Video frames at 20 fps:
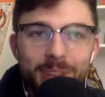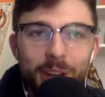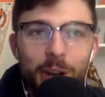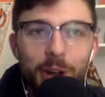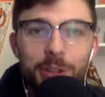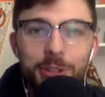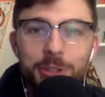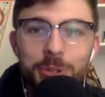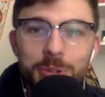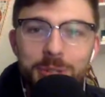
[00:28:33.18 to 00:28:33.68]

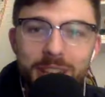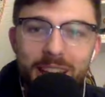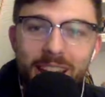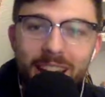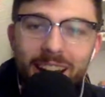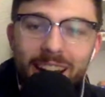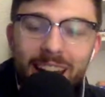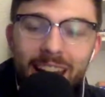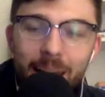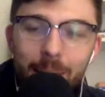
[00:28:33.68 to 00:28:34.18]
on Tuesday
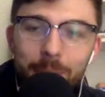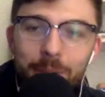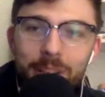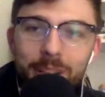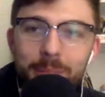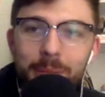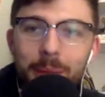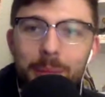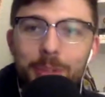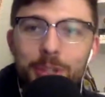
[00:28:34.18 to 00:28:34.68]
night in
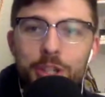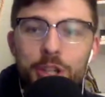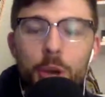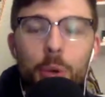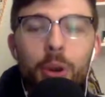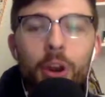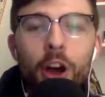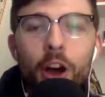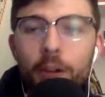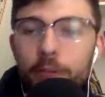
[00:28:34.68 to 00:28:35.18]
Aberdeen. Maybe
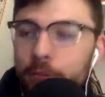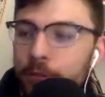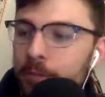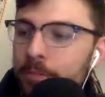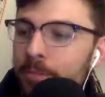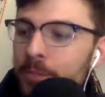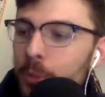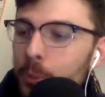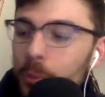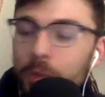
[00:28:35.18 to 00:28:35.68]
showing off
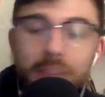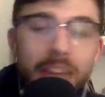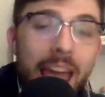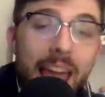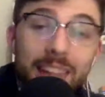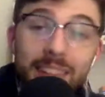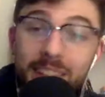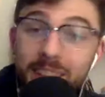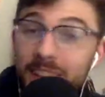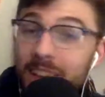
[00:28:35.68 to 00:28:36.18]
with
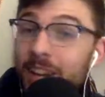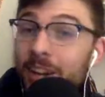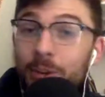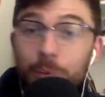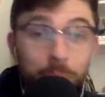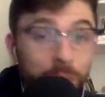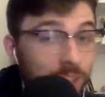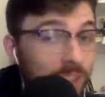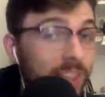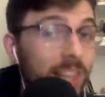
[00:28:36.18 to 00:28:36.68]
Adley there and
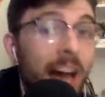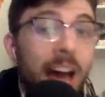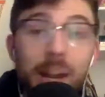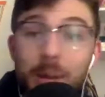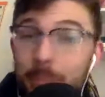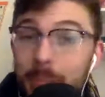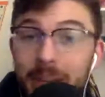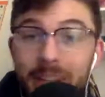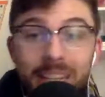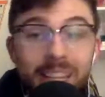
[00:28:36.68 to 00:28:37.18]
with a lot
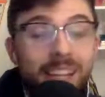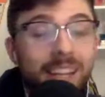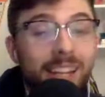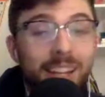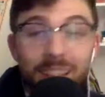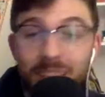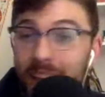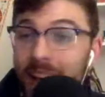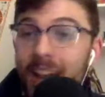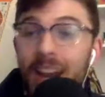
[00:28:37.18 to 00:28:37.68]
of media and
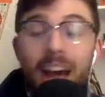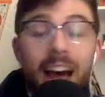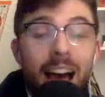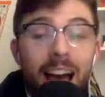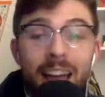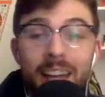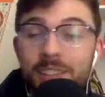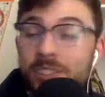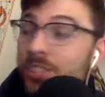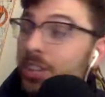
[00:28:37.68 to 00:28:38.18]
a lot of
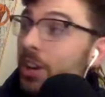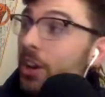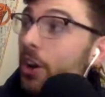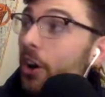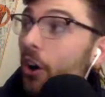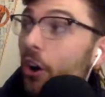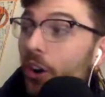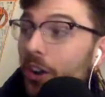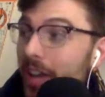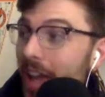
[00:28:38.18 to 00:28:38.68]
eyes
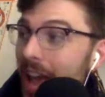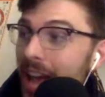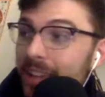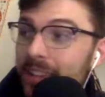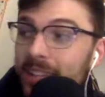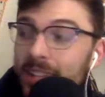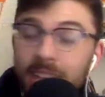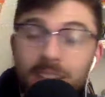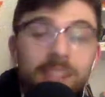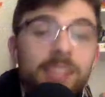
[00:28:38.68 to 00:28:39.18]
on
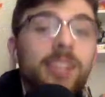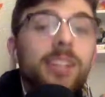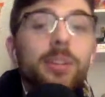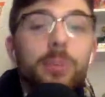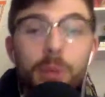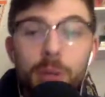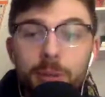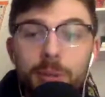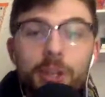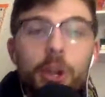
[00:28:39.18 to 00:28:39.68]
Adley.
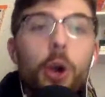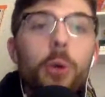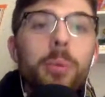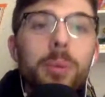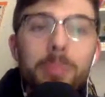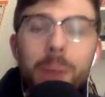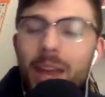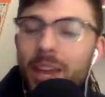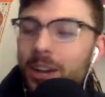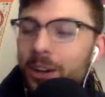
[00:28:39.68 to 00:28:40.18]
Well, Kobe
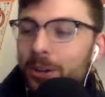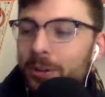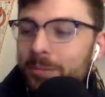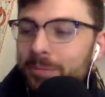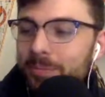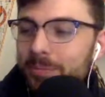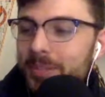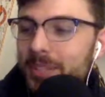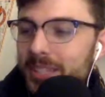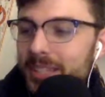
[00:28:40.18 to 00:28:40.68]
Mayo
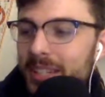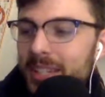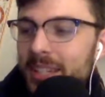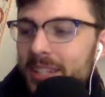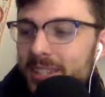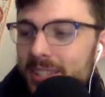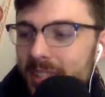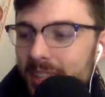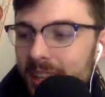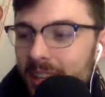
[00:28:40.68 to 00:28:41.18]
did
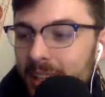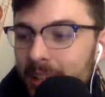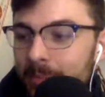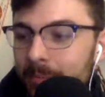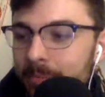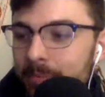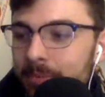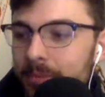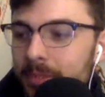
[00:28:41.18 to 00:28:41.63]
his thing